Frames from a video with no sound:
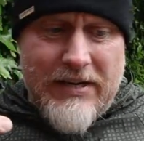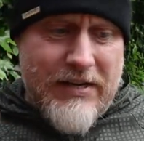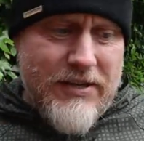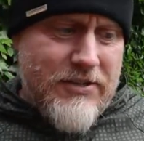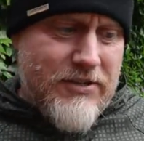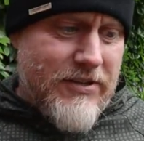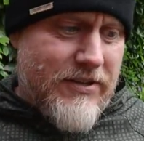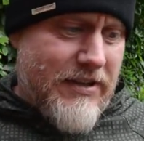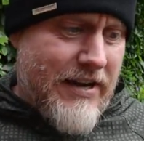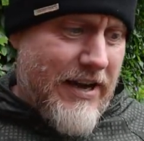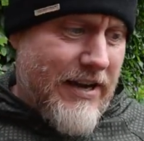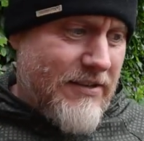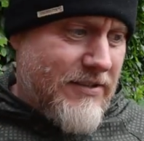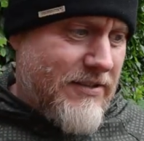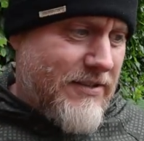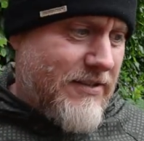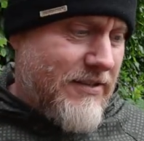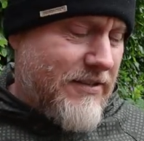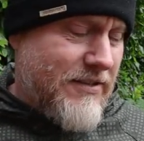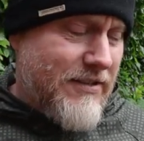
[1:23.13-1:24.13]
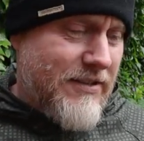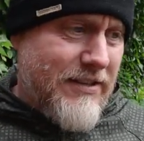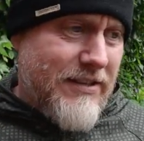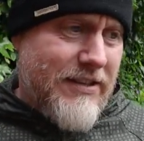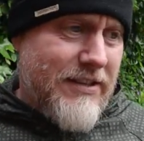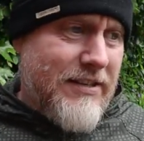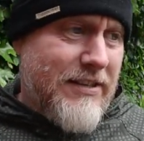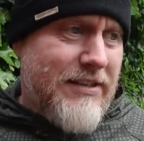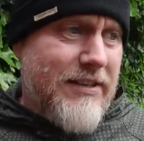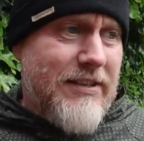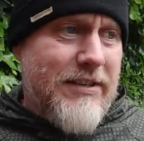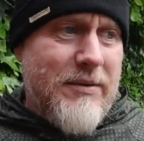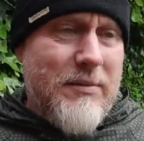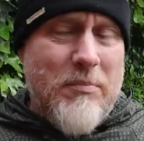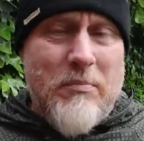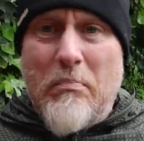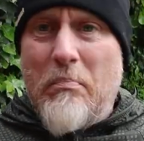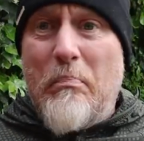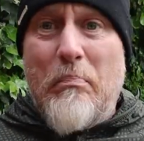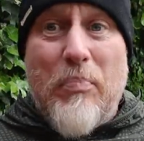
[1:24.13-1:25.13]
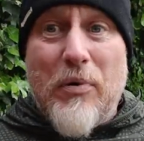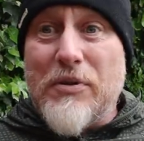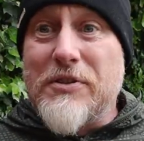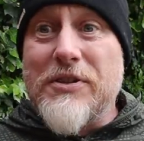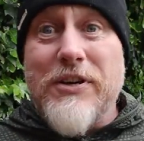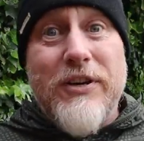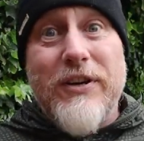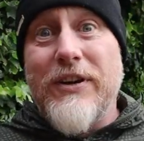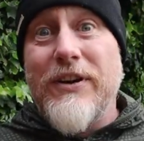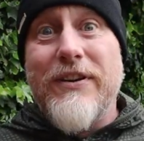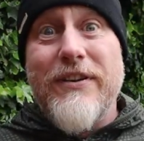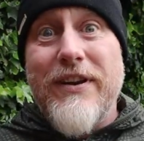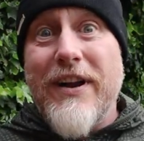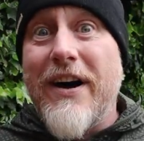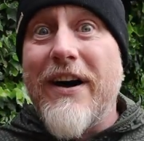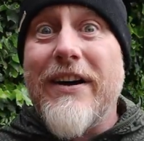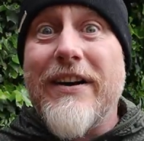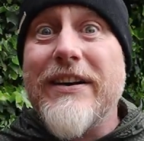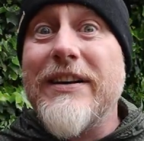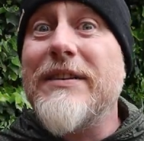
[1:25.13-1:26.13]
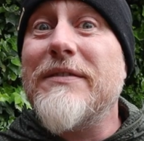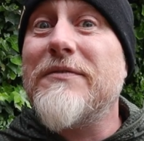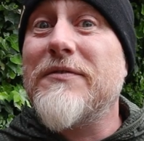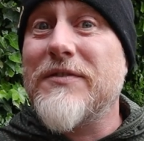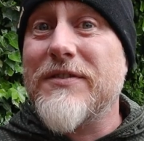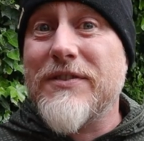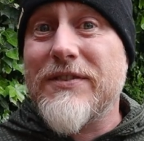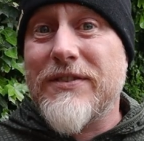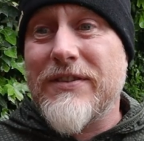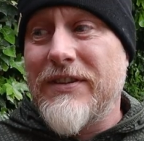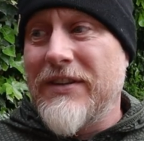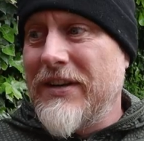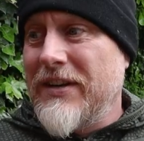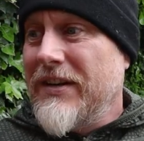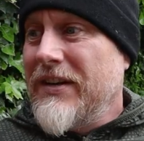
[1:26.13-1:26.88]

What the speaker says: So that's butter knives,